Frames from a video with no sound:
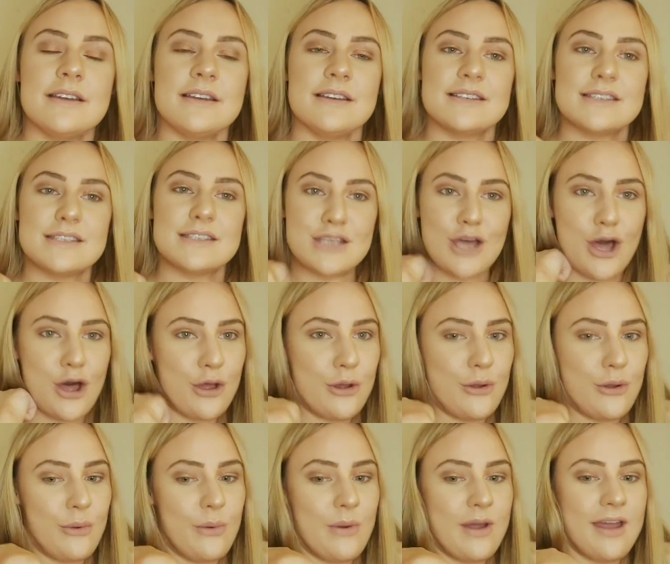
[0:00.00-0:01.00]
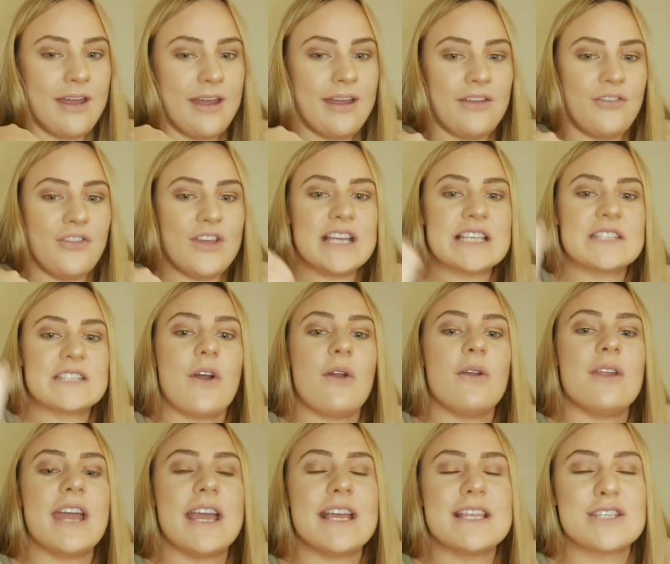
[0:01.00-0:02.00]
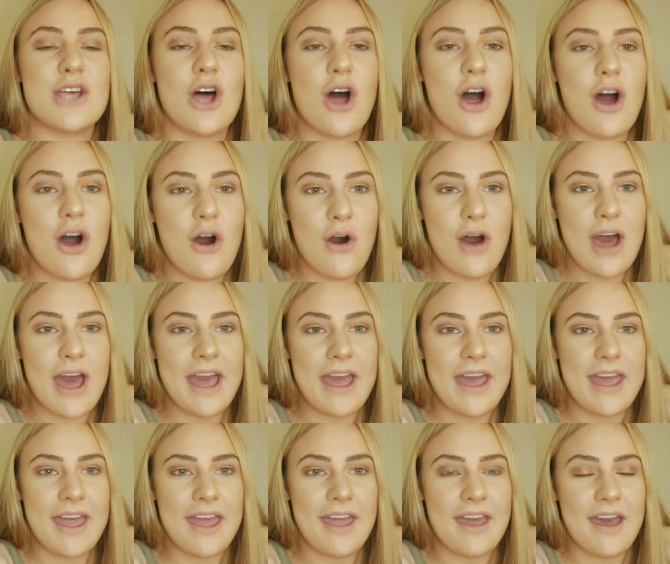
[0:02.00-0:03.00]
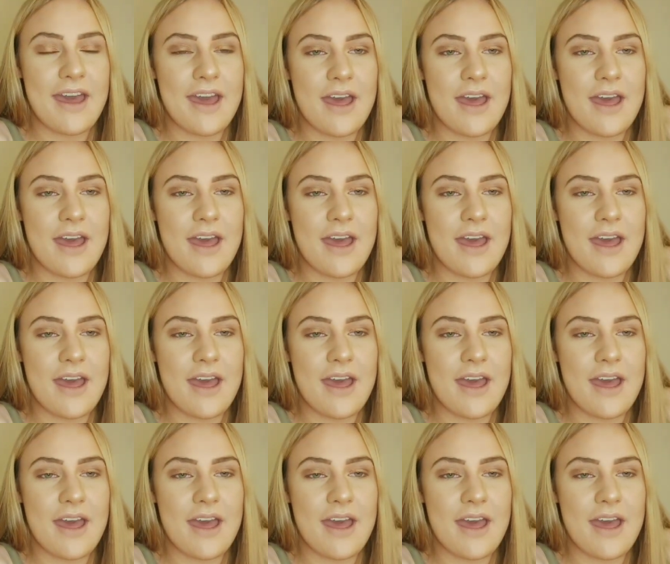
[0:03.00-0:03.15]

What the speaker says: So the exfoliator I